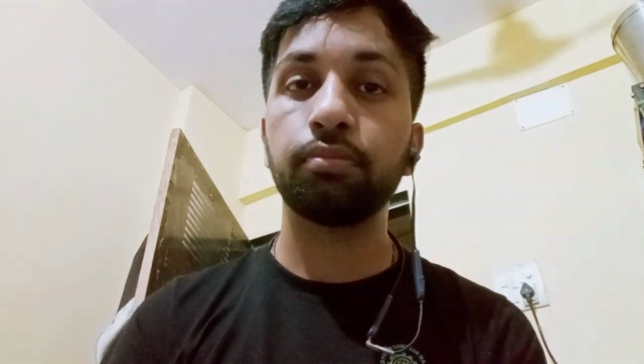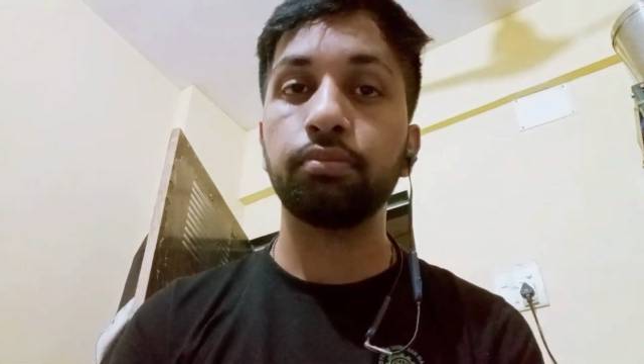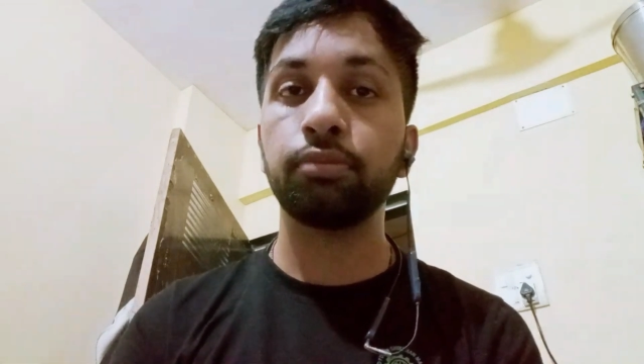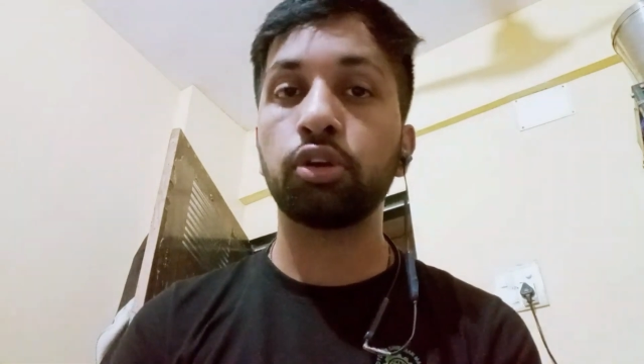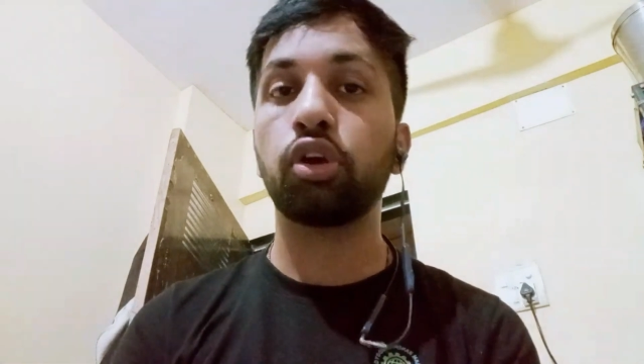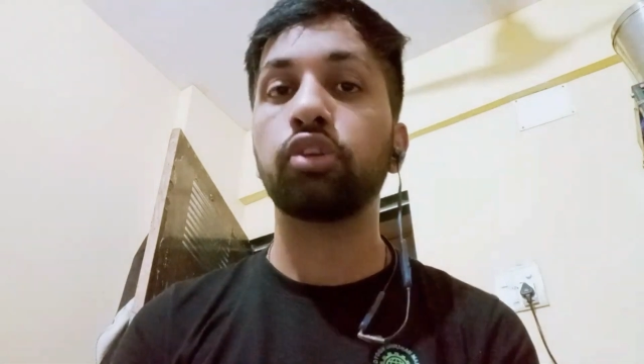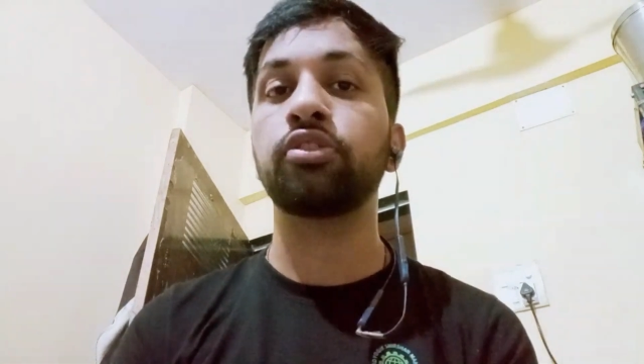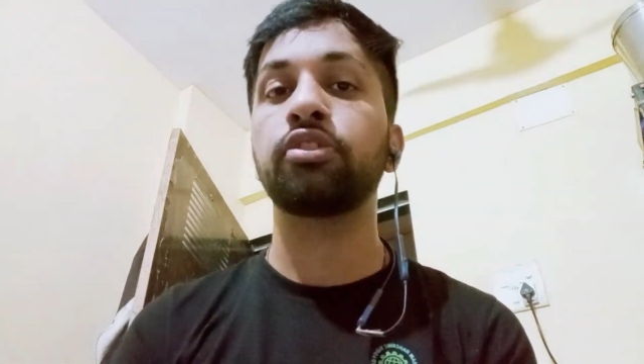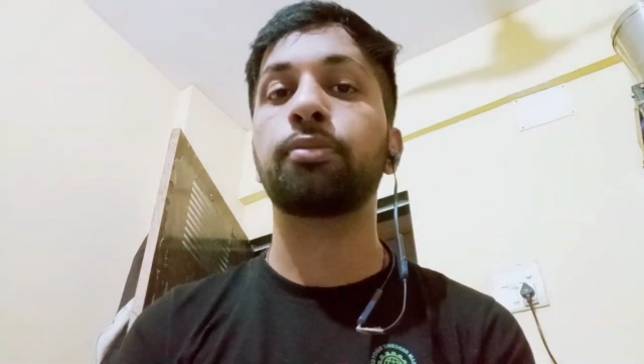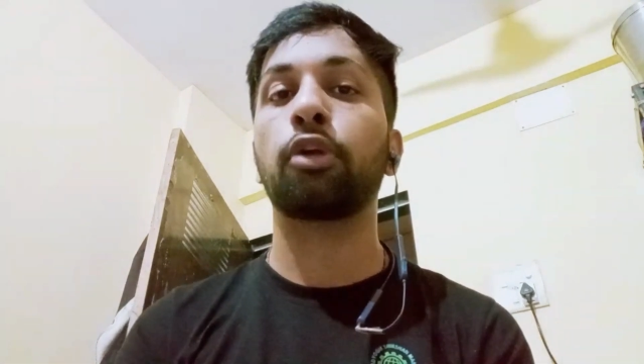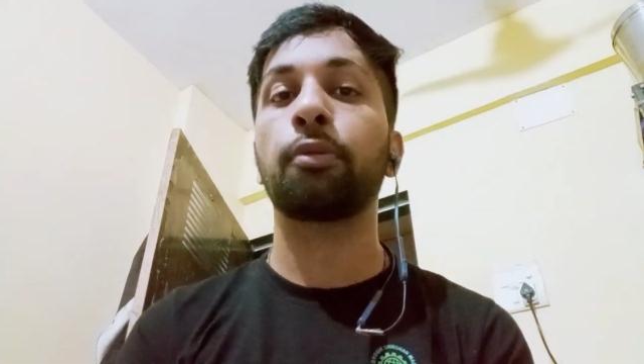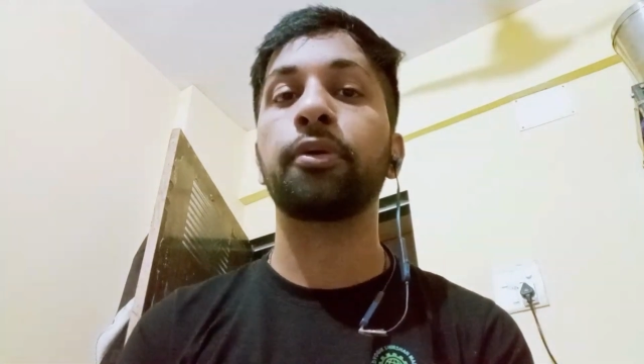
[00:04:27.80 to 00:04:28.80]
because this is
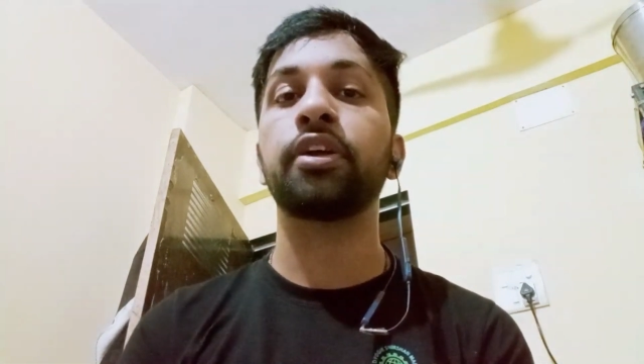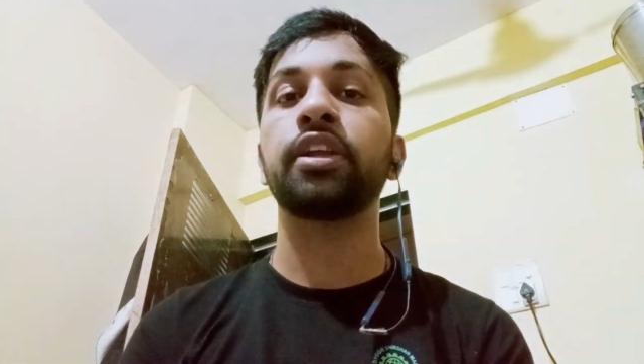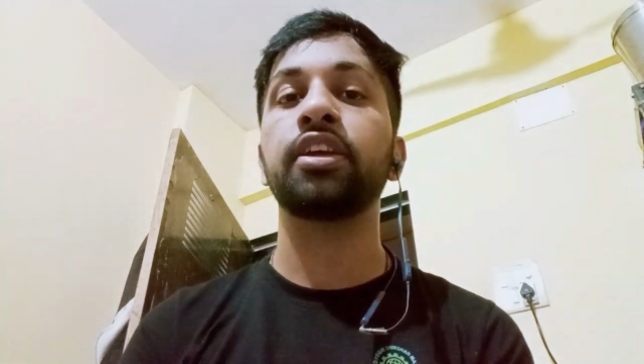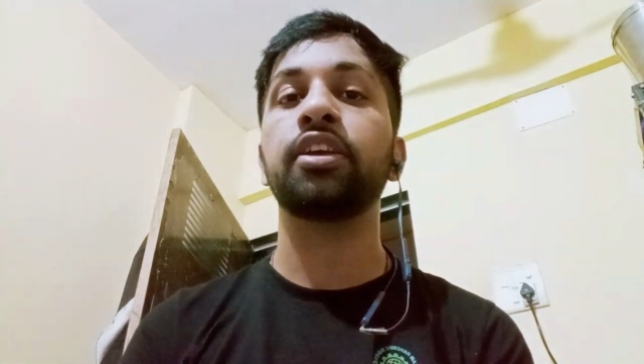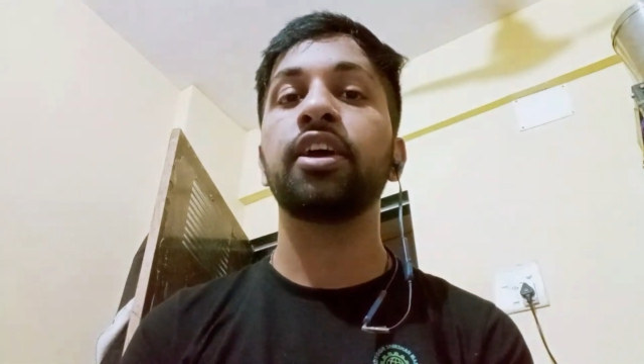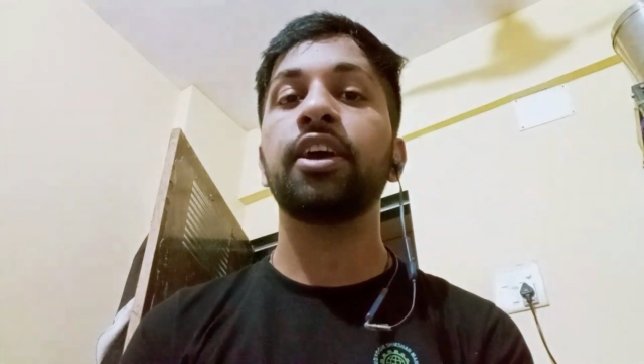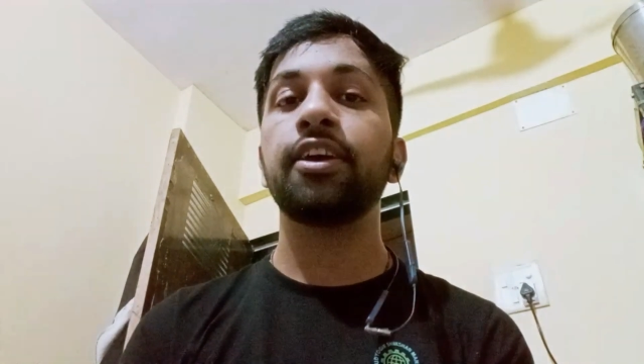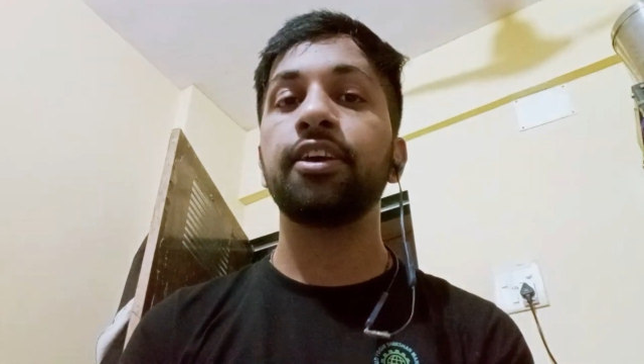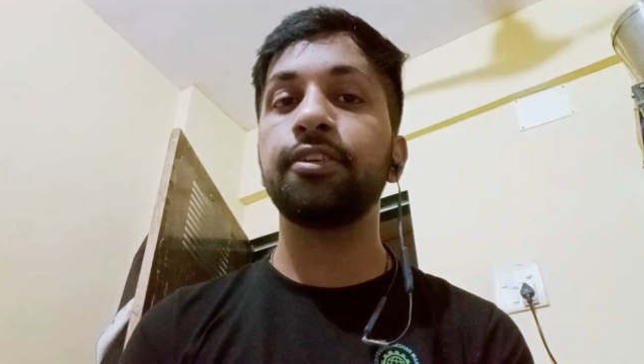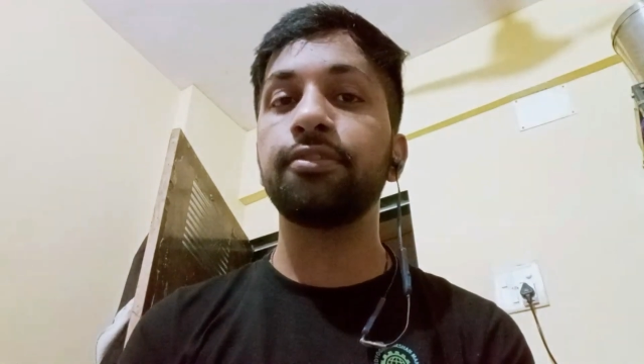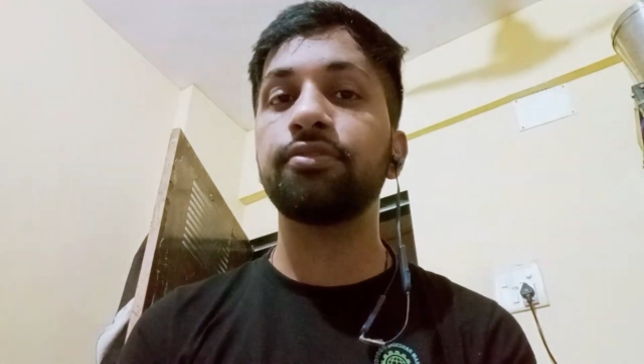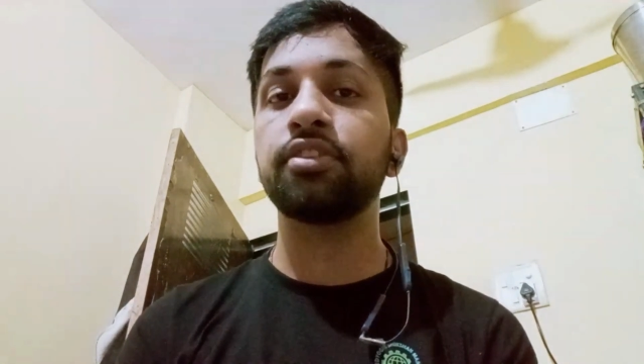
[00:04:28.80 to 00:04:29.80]
the property.
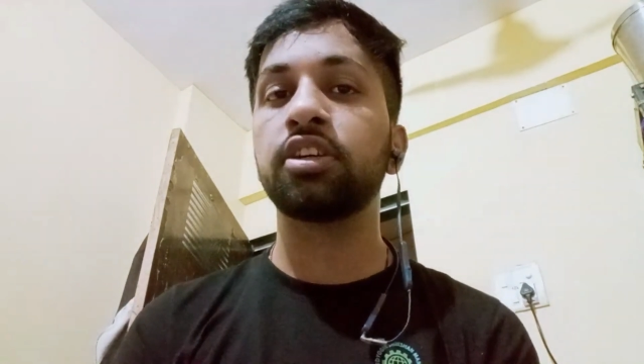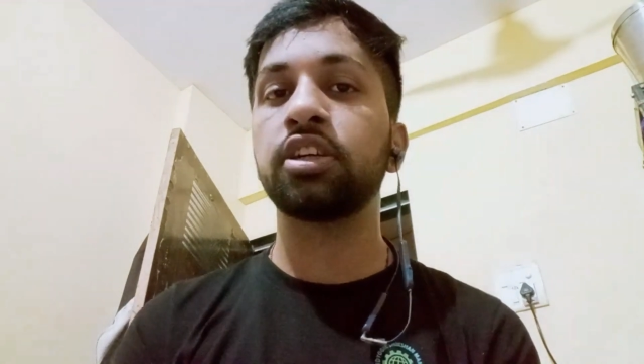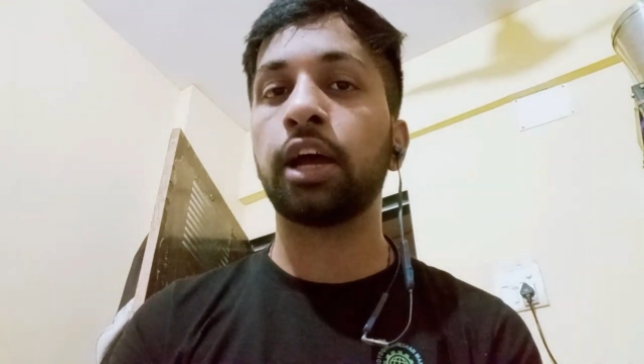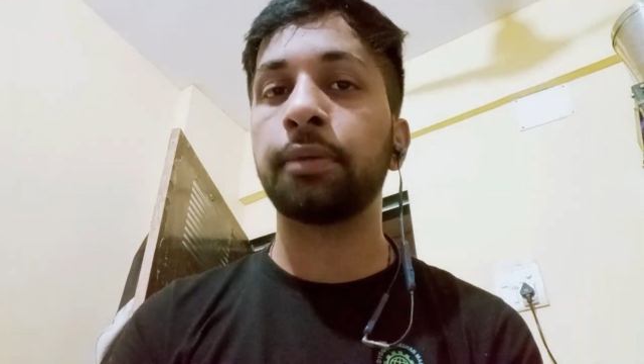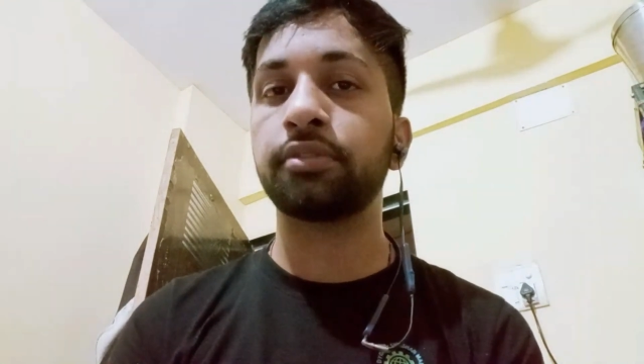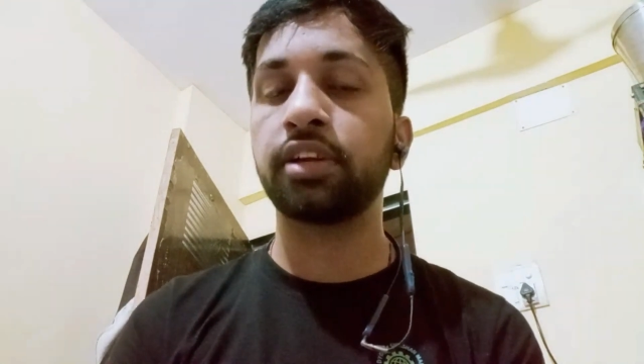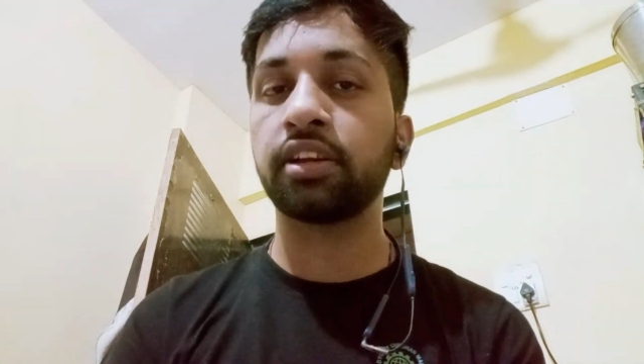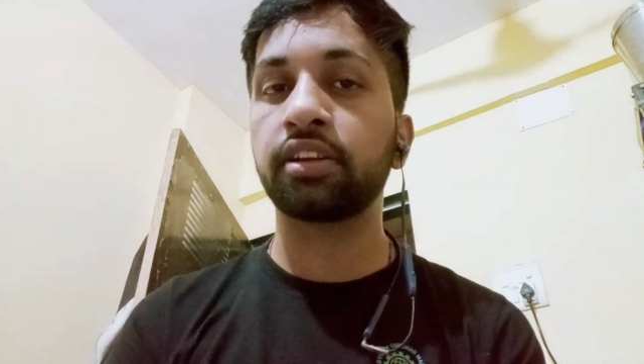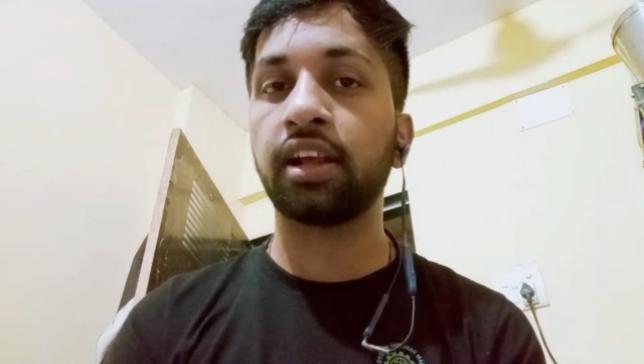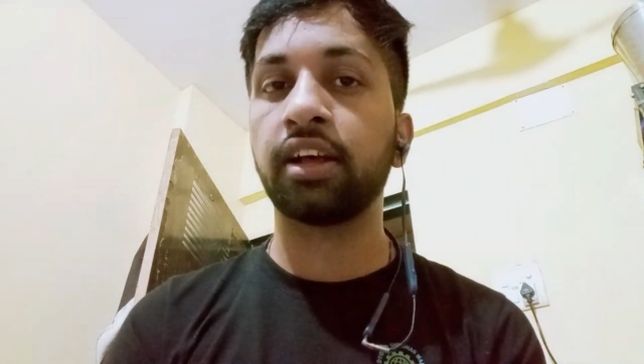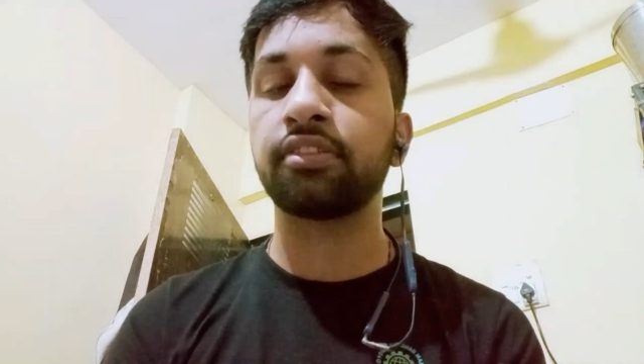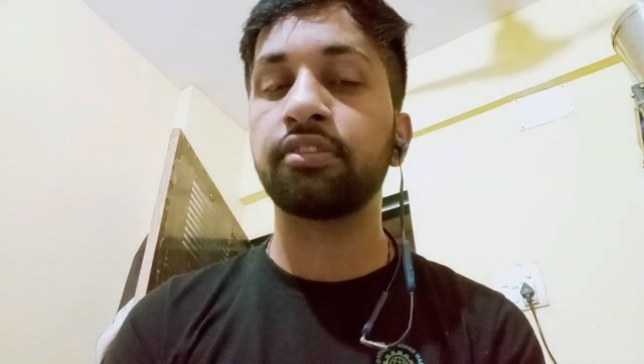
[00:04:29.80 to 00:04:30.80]
If abstract
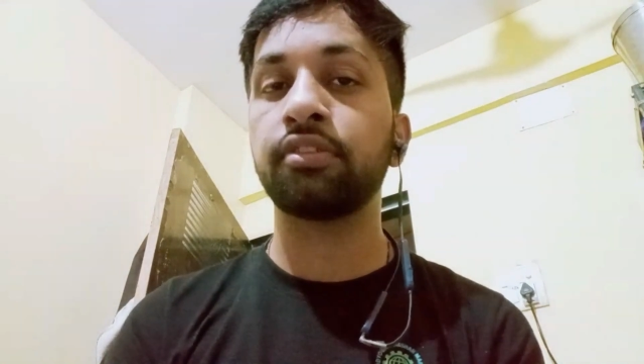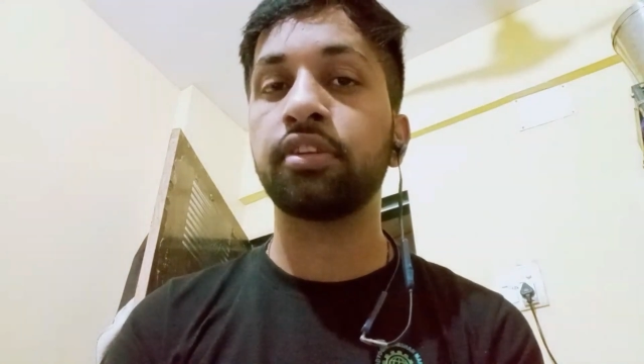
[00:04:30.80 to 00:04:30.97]
class,